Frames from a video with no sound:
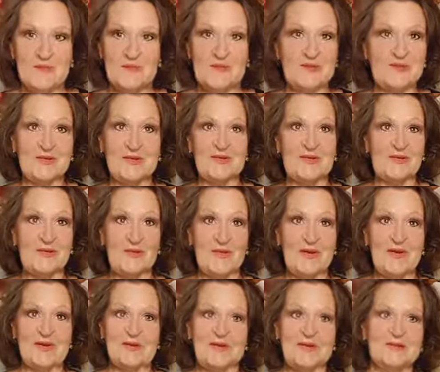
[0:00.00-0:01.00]
which is
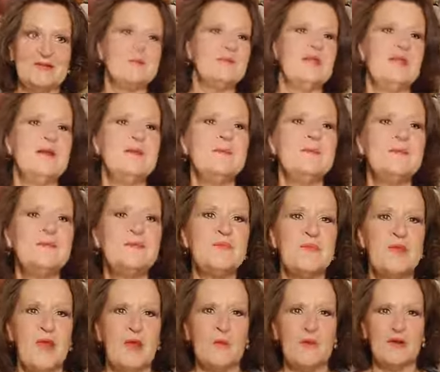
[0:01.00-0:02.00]
crazy to me.
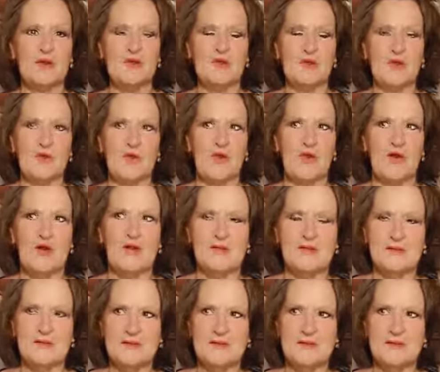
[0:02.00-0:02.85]
I want her to crawl.